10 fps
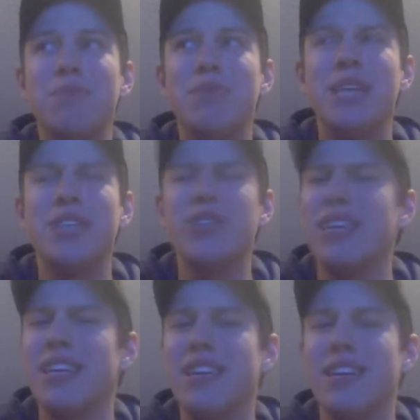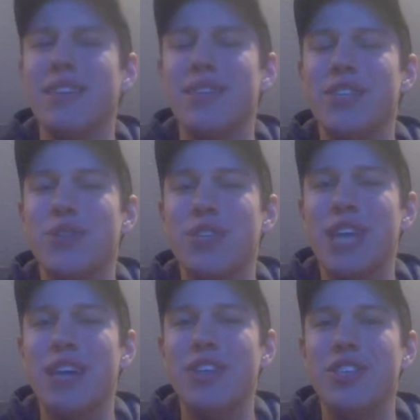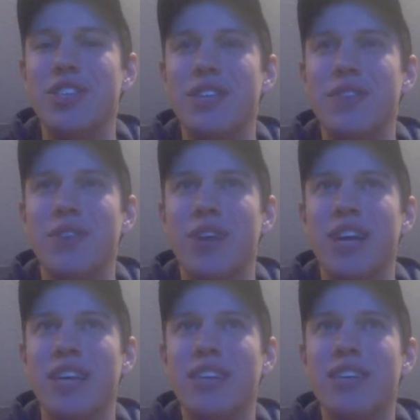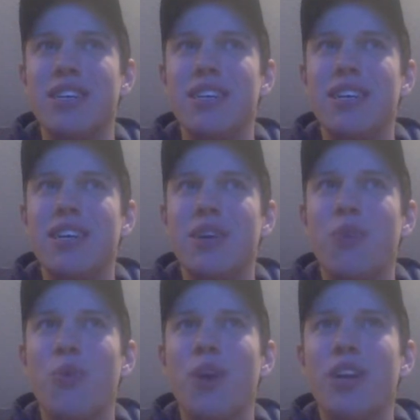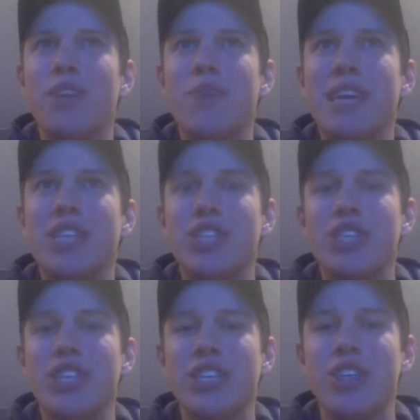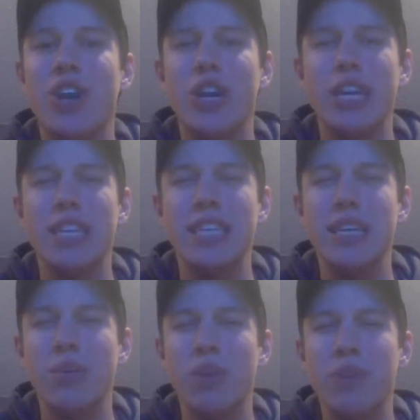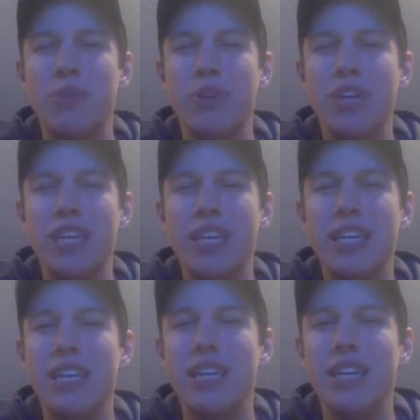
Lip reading: potentially like in an individual challenge if you like wanted to make sure that your target didn't win immunity.